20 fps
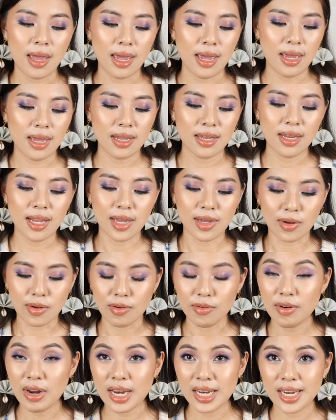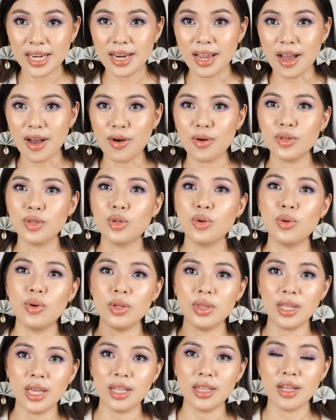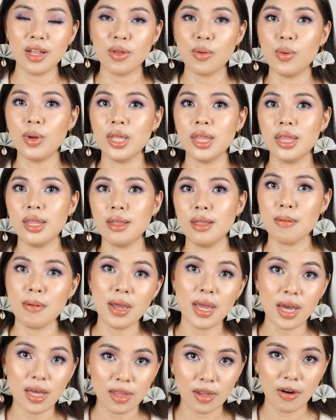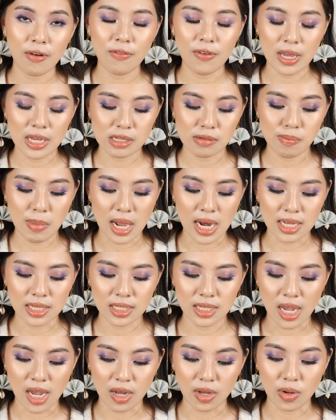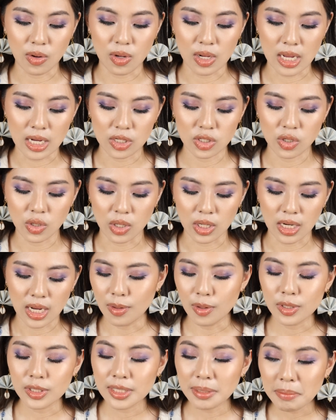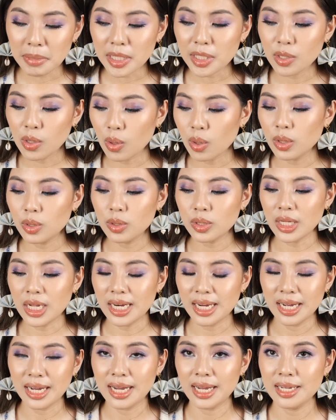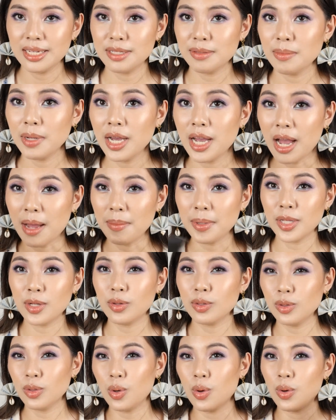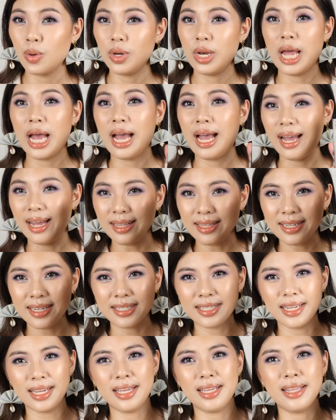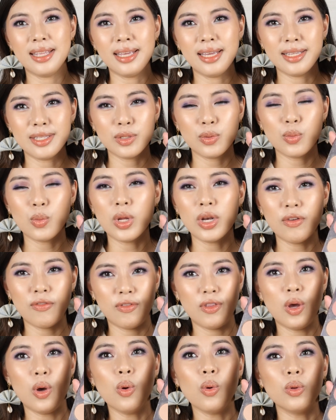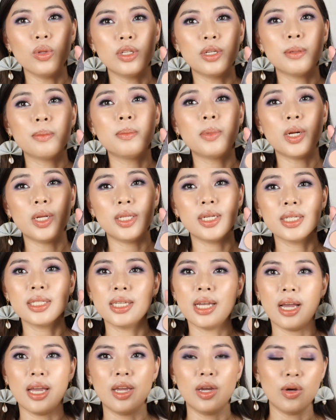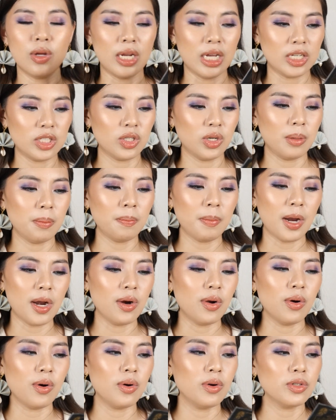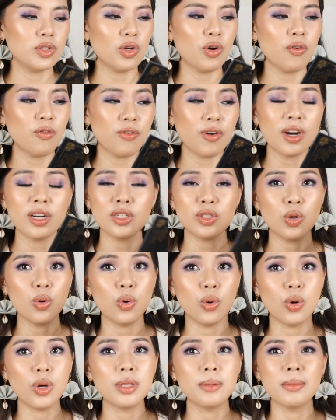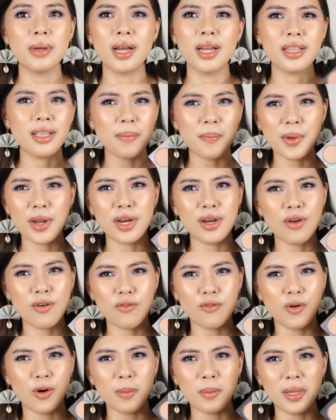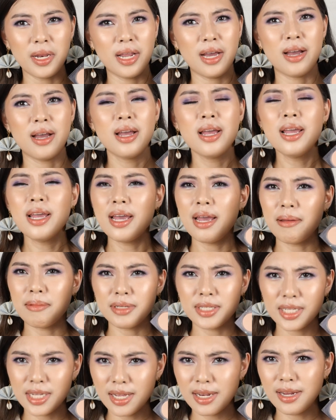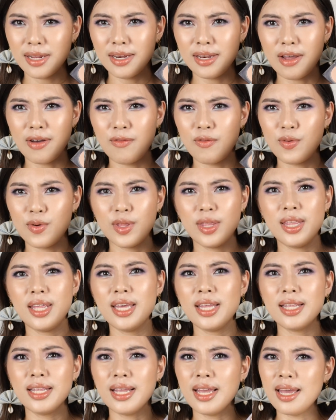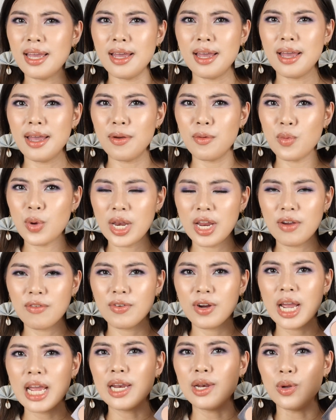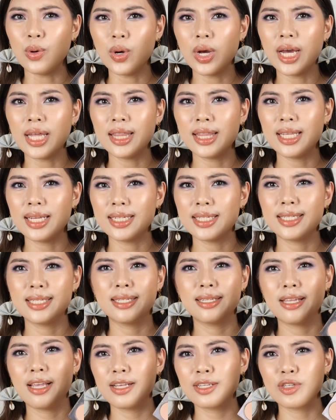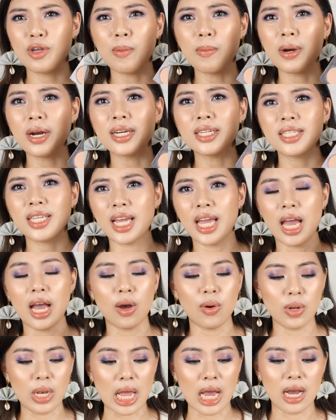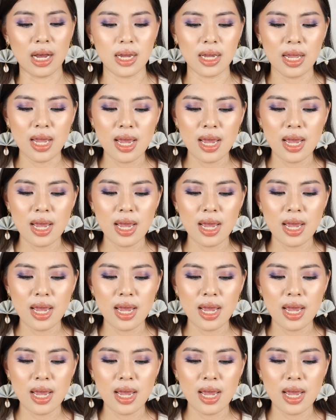And ayun, ready na ako to rotate it with my other face palette sa aking collection. Ultimate goal ko talaga is magamit ko to lahat kasi it's one of the older products sa aking collection. Pero so far, so good. Maganda pa rin ang formula. I'm still in love with it. Whenever I look at this, sobrang saya ko lang.